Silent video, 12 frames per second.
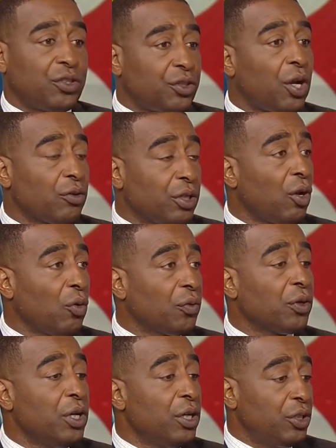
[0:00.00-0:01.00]
turned it over
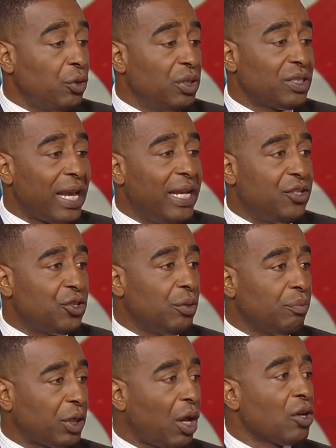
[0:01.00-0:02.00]
to his agent.
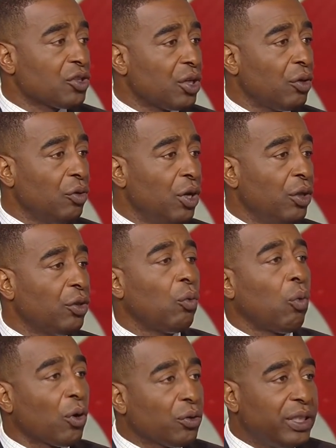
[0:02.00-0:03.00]
But also, the
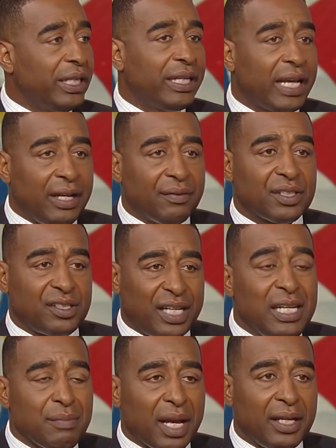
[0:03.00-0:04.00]
word that he gave his
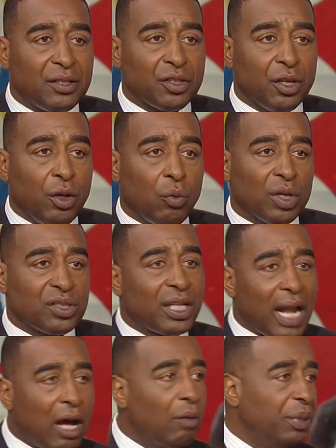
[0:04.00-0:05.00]
teammates was that
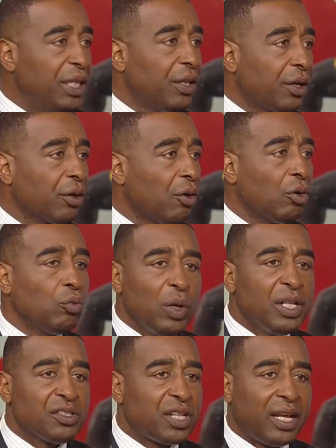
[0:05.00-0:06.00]
I'll be there on
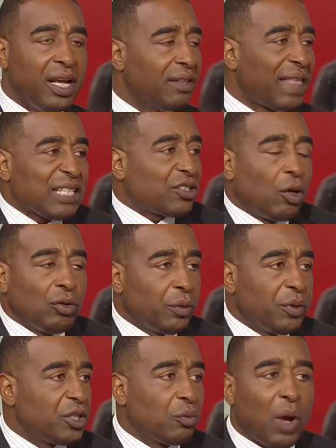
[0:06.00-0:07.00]
Wednesday. That's the only
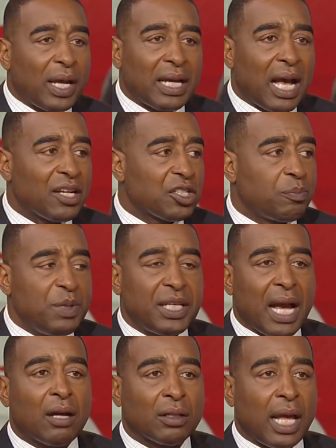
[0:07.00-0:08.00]
reason why guys speak
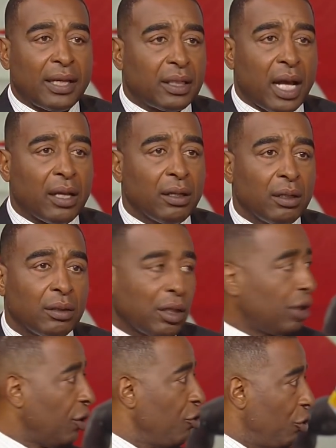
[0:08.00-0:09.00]
out like that. Do
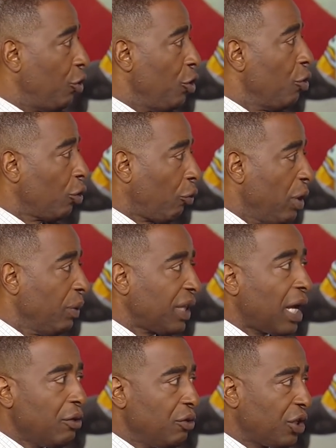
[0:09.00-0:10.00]
you, do you agree with
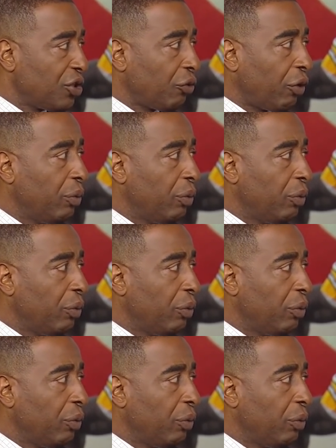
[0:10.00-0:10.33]
that or you disagree